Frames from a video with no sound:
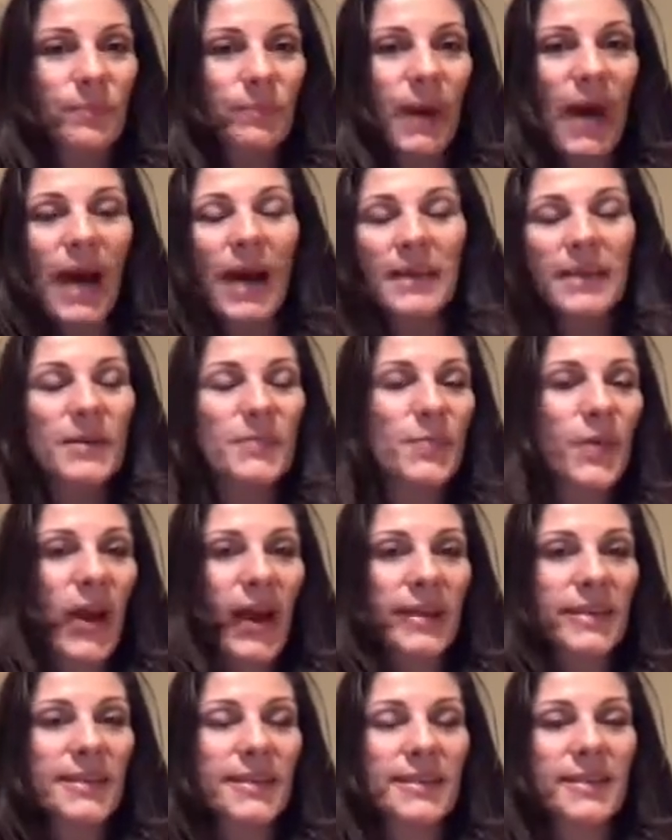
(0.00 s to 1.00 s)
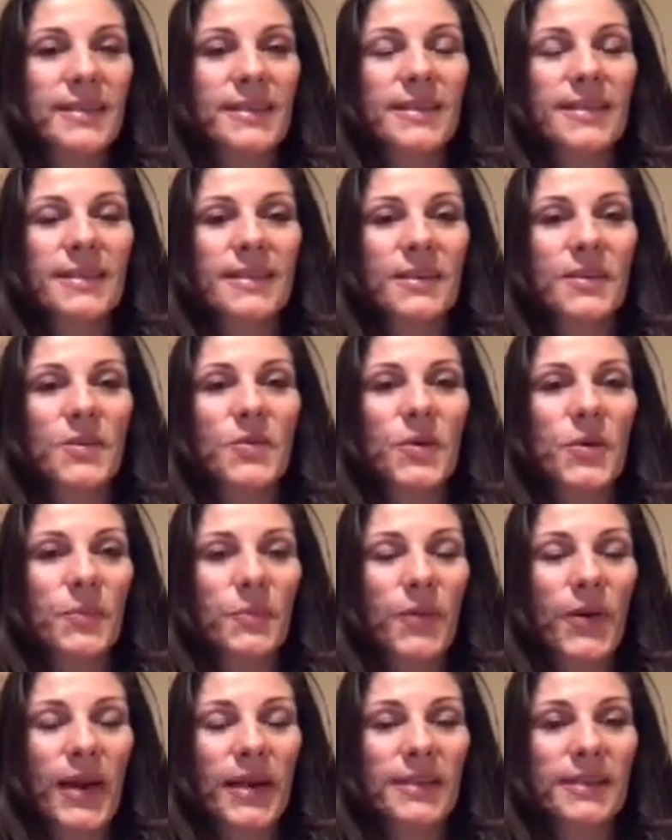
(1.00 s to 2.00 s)
partner practices and group
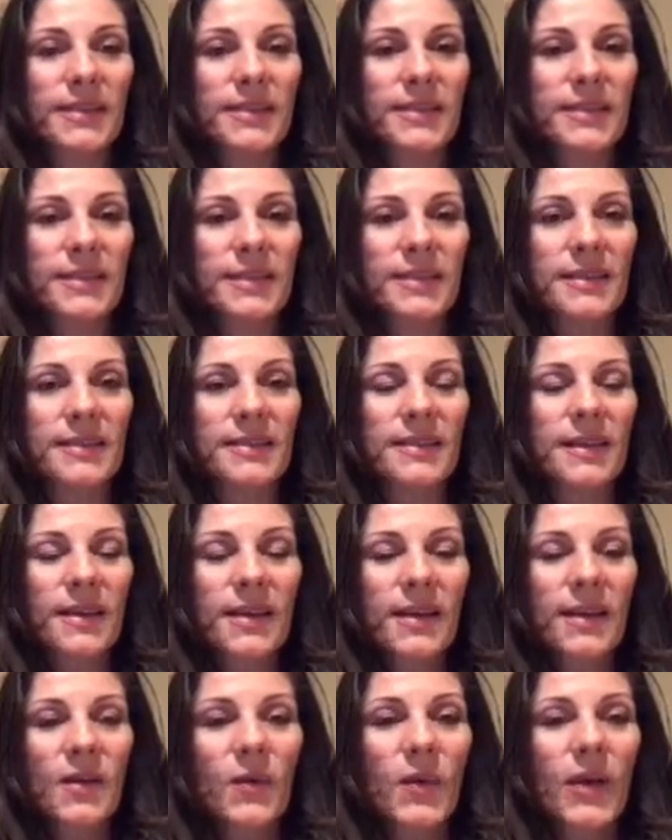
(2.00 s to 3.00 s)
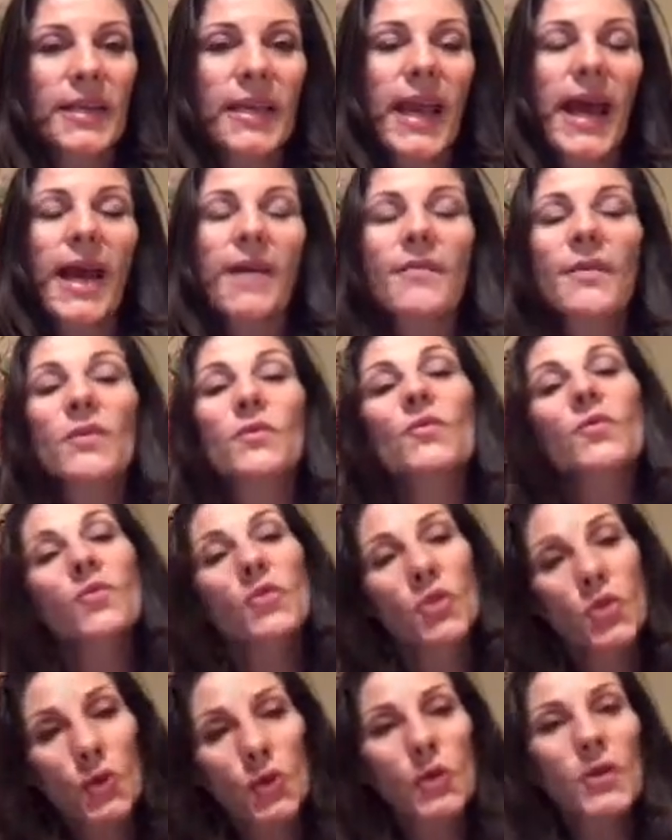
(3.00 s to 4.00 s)
practices when you
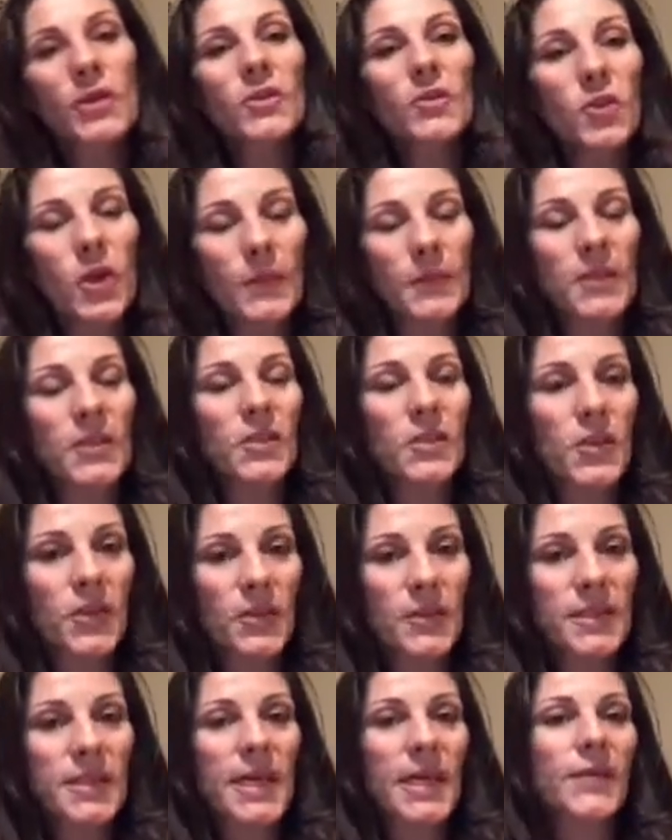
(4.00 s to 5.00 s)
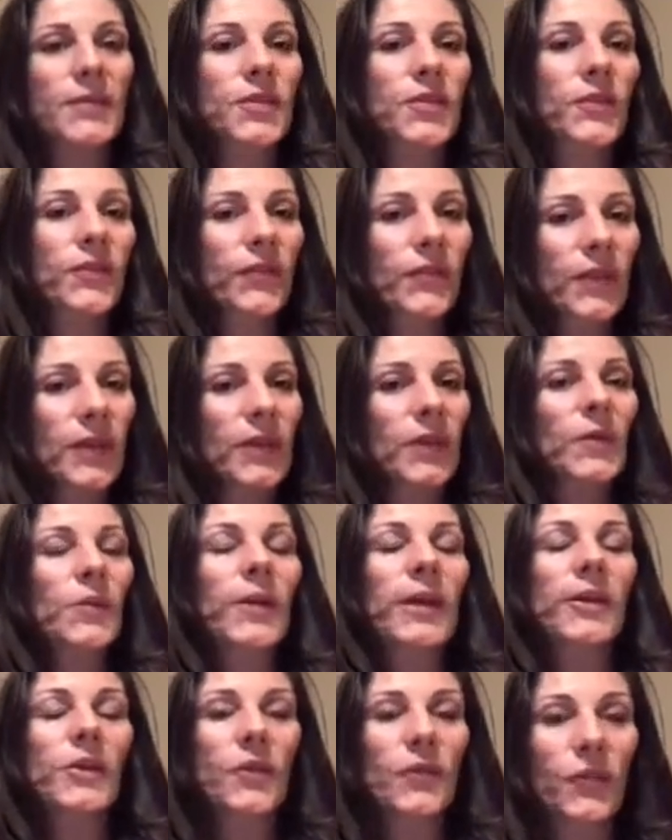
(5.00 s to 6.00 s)
haven't truly dropped into yourself to feel
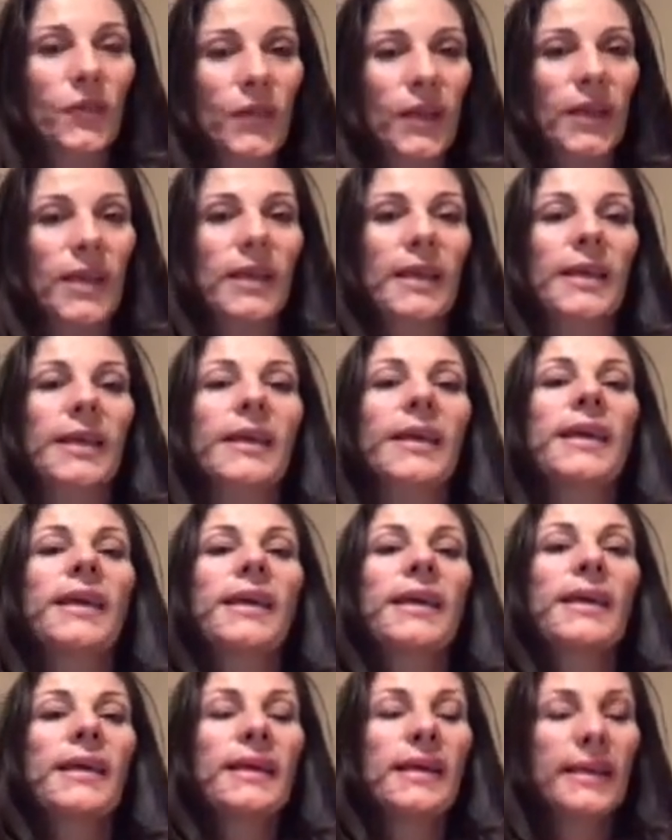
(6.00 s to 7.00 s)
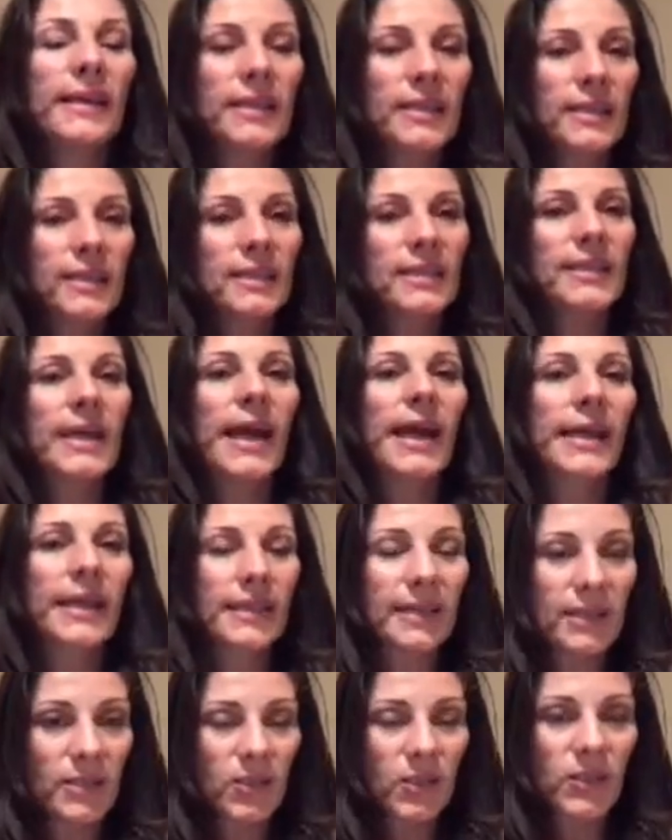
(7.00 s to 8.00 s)
where you're feeling into the day
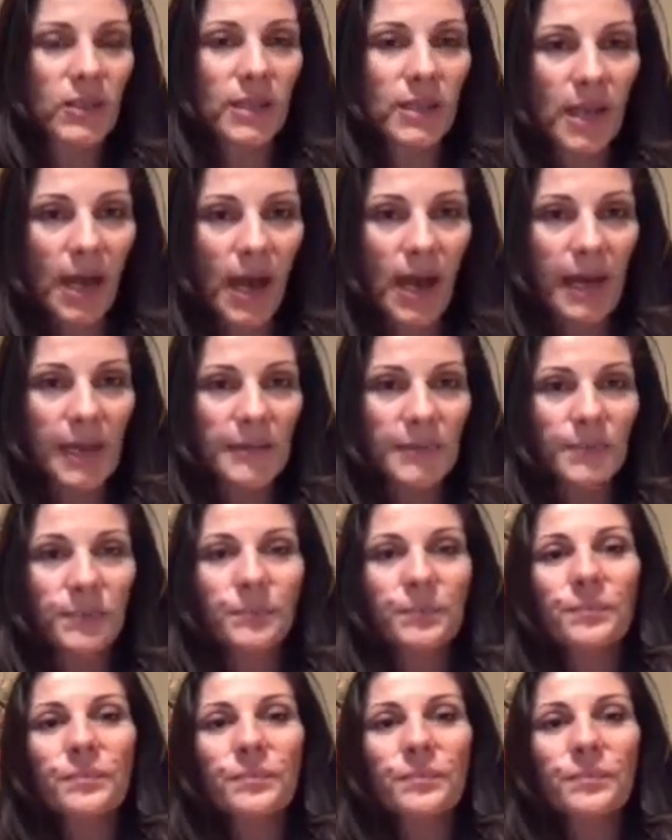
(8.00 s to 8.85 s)
and into the night.